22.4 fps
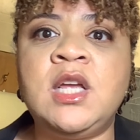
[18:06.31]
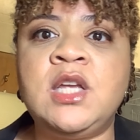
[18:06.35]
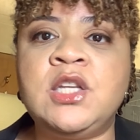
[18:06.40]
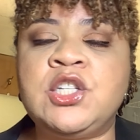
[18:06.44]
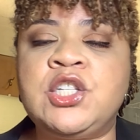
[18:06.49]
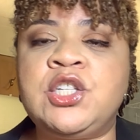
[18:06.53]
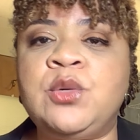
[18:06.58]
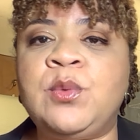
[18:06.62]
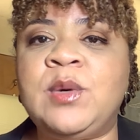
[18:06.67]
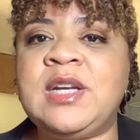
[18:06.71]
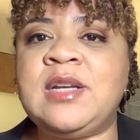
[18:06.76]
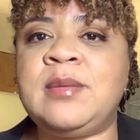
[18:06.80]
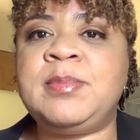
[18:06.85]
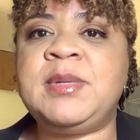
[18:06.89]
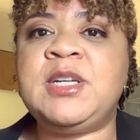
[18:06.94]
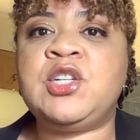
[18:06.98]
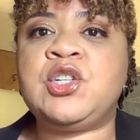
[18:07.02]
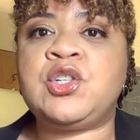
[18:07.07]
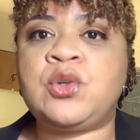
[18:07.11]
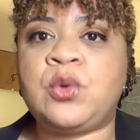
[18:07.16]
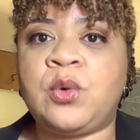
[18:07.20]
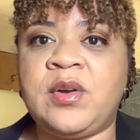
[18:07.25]
So you want to be
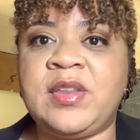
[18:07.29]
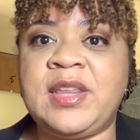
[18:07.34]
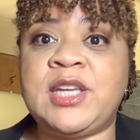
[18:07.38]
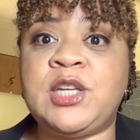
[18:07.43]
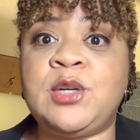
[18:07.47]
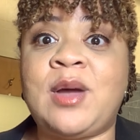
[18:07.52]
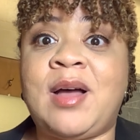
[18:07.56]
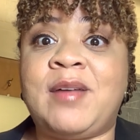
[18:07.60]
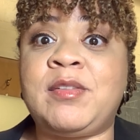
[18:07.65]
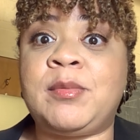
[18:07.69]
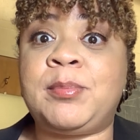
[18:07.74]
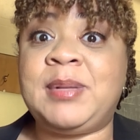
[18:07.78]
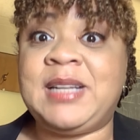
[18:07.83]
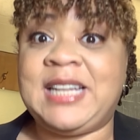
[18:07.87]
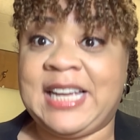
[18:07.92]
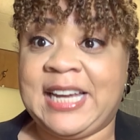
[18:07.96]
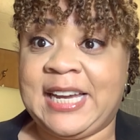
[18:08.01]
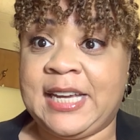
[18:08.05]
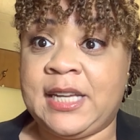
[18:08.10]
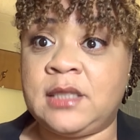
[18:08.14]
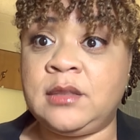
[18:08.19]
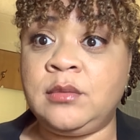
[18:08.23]
sure that you have a
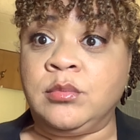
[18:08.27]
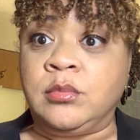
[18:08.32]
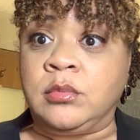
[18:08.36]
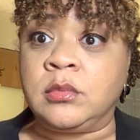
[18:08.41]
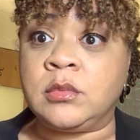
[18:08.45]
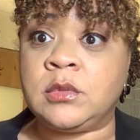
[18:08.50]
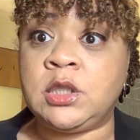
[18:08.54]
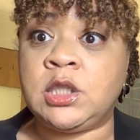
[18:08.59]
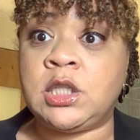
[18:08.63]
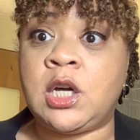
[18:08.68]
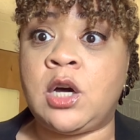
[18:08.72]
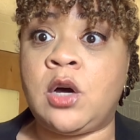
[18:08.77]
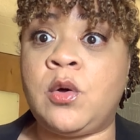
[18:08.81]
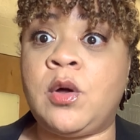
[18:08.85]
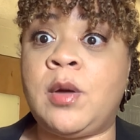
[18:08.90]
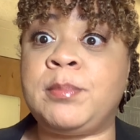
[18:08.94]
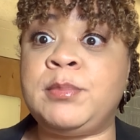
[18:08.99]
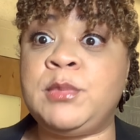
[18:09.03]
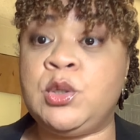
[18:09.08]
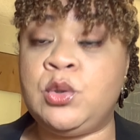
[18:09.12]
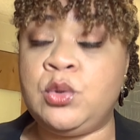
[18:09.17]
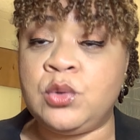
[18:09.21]
plan, a
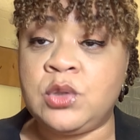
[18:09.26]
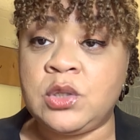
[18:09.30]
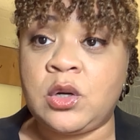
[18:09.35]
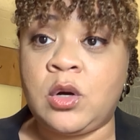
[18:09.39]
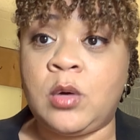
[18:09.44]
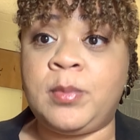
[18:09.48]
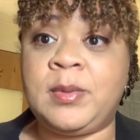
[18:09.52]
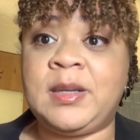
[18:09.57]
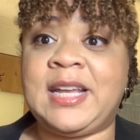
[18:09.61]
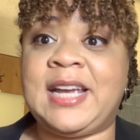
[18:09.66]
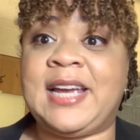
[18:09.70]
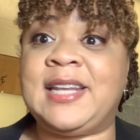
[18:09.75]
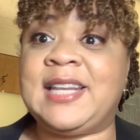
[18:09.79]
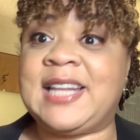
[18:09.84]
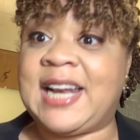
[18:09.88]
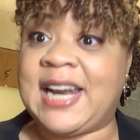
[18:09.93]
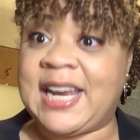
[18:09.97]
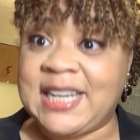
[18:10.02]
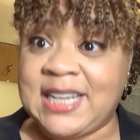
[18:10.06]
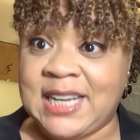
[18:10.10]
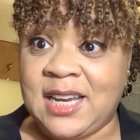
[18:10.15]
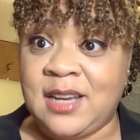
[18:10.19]
musical plan that
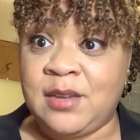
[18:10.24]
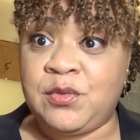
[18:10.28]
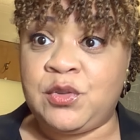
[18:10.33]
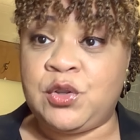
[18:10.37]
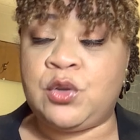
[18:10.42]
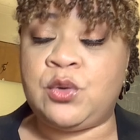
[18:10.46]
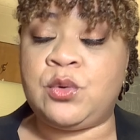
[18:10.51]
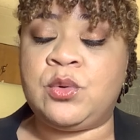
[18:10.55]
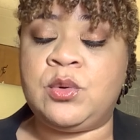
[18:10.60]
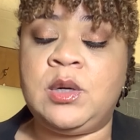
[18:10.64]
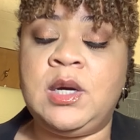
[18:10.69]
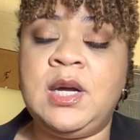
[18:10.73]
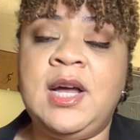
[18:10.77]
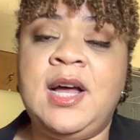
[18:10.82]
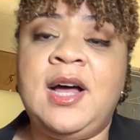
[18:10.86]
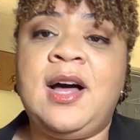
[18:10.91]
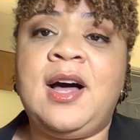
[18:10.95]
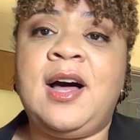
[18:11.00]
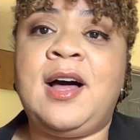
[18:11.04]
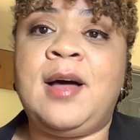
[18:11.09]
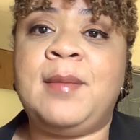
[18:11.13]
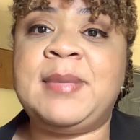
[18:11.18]
I gave you
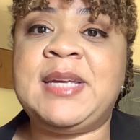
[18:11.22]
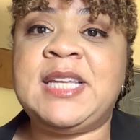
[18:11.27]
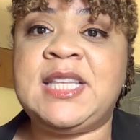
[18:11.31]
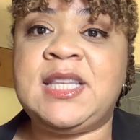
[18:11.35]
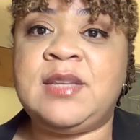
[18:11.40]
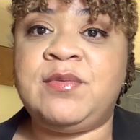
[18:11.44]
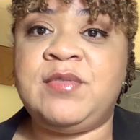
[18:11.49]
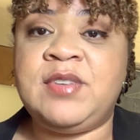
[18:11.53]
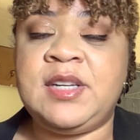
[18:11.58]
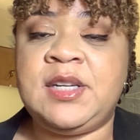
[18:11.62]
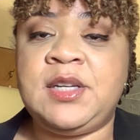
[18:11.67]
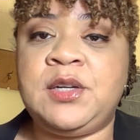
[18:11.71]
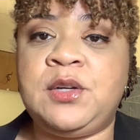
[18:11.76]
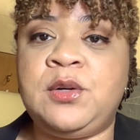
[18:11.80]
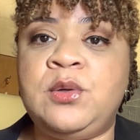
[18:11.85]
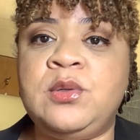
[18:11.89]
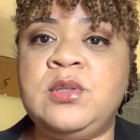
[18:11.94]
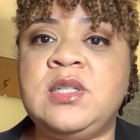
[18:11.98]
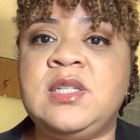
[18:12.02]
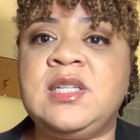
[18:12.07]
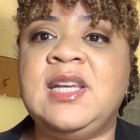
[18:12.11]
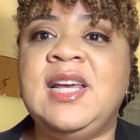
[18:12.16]
in the
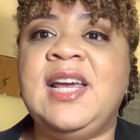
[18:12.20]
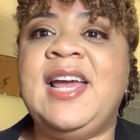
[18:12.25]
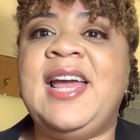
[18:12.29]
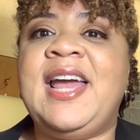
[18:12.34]
videos.